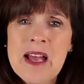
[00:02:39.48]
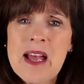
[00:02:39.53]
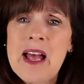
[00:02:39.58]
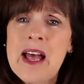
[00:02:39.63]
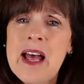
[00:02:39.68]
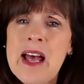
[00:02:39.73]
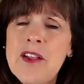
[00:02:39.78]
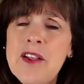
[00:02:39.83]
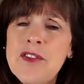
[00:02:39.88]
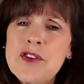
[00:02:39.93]

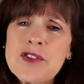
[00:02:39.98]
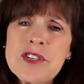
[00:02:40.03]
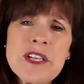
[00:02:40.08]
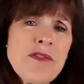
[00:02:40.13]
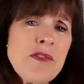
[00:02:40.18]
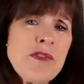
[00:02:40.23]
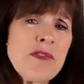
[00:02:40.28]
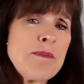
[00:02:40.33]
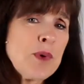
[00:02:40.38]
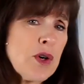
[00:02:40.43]
And there's
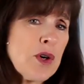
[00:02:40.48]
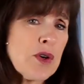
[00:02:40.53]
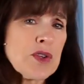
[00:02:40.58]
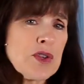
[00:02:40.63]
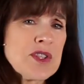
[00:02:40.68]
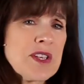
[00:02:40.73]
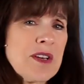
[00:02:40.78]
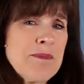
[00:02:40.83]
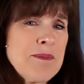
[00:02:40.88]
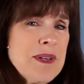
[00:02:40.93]
even
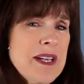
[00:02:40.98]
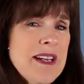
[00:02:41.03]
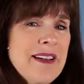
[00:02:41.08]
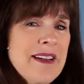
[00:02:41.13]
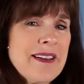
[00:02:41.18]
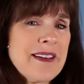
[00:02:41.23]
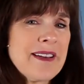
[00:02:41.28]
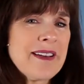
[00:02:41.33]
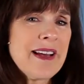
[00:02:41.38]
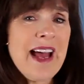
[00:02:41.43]
books on
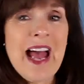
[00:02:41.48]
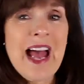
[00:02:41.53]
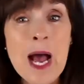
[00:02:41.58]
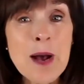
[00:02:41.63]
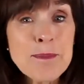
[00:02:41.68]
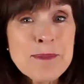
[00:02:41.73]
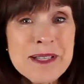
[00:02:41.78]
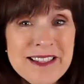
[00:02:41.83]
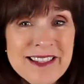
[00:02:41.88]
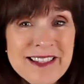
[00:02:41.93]
being a
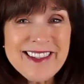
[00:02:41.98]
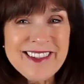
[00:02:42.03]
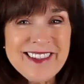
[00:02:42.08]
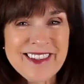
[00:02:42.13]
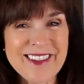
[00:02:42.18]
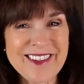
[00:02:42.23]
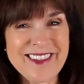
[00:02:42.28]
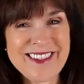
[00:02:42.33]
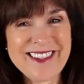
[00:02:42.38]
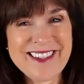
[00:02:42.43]
happy
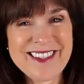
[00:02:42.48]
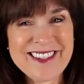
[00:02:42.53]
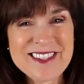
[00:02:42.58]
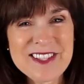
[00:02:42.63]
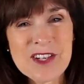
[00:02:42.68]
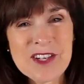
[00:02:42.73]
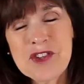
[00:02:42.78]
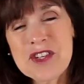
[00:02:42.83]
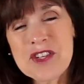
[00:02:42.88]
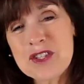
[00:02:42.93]
leader,
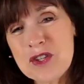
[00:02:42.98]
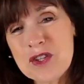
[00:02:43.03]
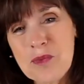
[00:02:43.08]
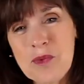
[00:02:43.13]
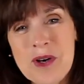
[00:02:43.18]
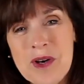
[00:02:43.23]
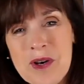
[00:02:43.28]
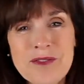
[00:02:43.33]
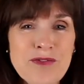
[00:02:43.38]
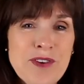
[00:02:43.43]
such as the
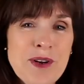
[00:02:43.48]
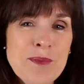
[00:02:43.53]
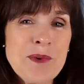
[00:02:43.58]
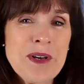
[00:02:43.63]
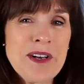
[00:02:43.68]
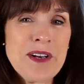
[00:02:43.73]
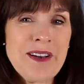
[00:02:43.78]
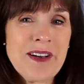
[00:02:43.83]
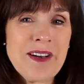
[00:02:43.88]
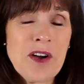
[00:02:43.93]
one from
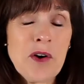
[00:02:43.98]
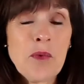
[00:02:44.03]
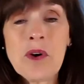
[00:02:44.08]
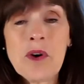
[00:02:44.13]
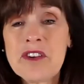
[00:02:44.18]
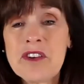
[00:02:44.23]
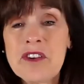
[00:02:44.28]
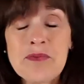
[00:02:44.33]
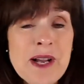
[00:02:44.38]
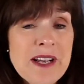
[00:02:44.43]
one
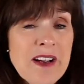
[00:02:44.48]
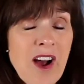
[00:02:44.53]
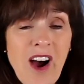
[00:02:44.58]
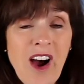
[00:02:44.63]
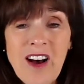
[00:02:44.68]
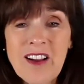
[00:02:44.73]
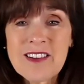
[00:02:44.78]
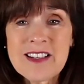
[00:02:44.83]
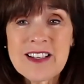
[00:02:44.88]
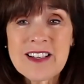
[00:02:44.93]
of my
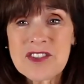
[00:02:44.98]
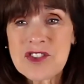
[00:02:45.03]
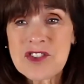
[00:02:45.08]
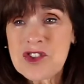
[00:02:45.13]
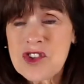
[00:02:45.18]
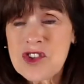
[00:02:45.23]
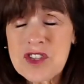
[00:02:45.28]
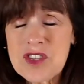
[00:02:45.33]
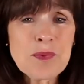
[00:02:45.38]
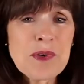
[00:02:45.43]
colleagues
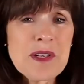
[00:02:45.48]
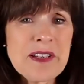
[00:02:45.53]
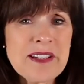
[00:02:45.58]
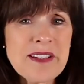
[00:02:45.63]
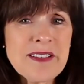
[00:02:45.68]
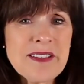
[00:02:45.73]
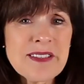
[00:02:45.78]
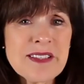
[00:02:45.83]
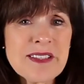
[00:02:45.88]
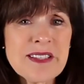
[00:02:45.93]
just
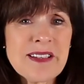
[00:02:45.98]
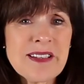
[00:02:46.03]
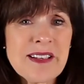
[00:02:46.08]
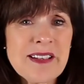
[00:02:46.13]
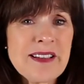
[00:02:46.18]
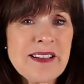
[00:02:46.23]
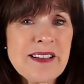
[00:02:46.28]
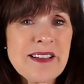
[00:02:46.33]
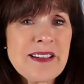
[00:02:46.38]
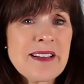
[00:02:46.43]
released,
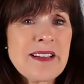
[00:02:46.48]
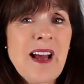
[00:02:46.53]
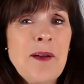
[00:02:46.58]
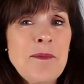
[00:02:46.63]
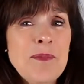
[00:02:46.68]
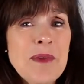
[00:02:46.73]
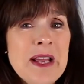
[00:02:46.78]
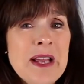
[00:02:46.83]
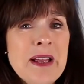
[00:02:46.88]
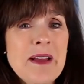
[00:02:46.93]

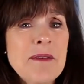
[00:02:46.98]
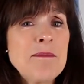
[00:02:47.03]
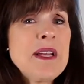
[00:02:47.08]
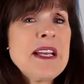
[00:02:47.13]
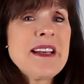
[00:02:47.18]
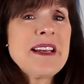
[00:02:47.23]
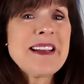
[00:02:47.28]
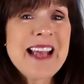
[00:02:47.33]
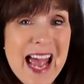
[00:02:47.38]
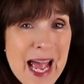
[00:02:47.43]

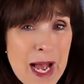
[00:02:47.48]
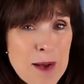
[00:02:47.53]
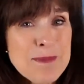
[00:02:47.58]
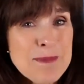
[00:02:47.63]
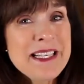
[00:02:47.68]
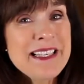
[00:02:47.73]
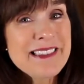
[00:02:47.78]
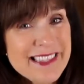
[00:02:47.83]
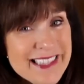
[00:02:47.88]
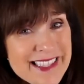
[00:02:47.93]
Being a
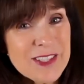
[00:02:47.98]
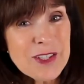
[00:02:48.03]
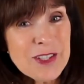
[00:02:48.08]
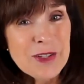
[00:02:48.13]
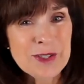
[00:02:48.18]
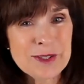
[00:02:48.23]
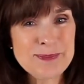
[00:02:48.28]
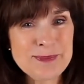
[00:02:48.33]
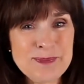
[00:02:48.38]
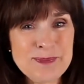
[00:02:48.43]
Happy Leader.